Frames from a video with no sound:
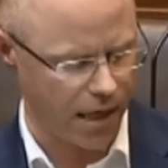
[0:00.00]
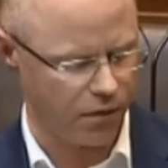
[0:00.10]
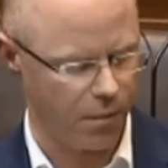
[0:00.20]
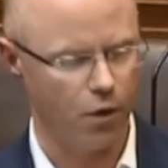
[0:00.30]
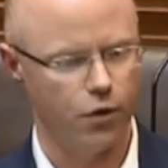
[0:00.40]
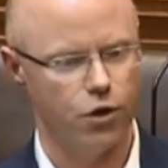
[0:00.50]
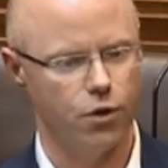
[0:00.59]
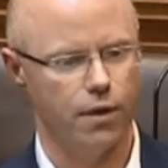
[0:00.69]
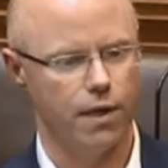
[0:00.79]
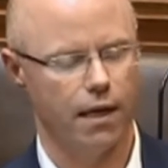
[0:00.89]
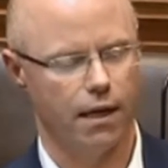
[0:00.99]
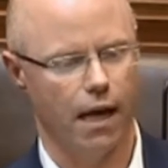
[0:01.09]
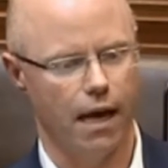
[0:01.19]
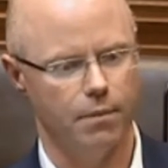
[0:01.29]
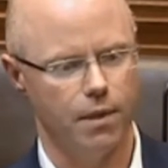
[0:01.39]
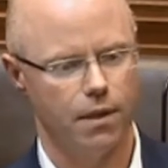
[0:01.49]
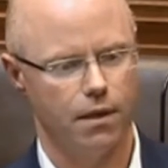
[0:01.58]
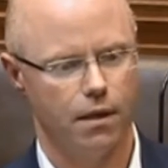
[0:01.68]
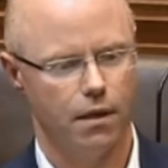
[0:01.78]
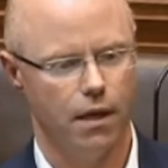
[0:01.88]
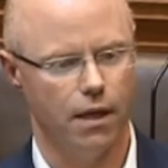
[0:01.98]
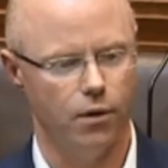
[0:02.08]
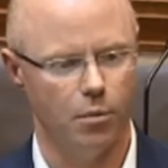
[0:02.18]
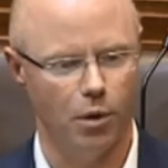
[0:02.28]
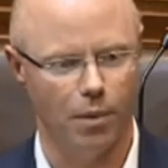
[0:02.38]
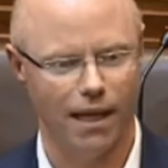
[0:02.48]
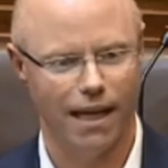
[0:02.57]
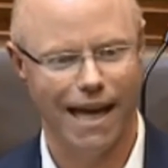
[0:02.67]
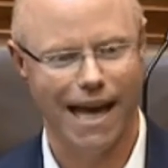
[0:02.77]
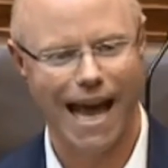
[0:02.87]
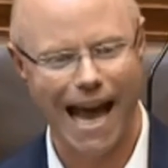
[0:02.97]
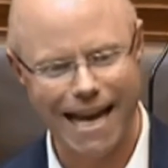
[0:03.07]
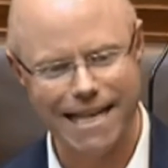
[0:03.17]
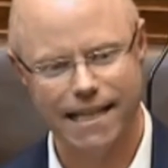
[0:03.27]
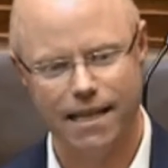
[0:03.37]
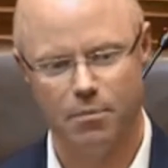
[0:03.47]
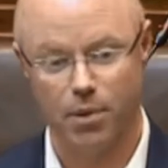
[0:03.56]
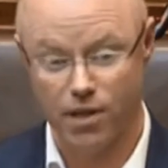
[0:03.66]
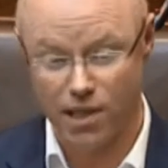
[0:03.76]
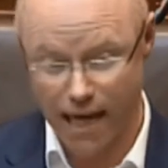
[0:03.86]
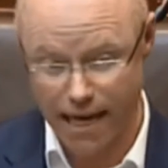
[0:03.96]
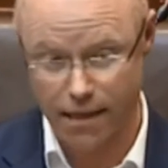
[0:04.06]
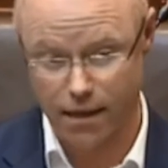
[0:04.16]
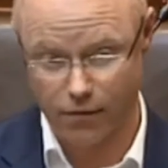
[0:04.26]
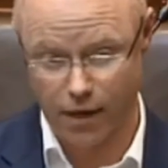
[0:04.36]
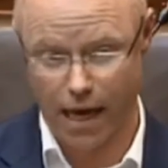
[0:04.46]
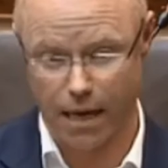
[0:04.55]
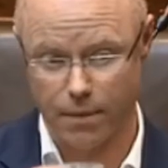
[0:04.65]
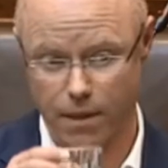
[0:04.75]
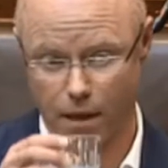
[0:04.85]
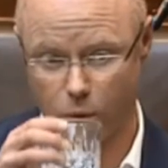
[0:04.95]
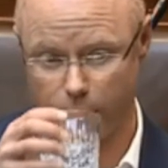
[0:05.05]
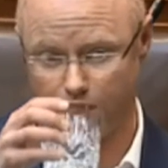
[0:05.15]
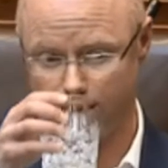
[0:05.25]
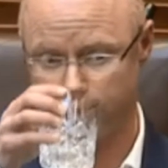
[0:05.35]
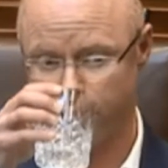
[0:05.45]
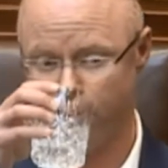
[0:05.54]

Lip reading: of motor insurance claims in the Republic. 80% of claims are whiplash.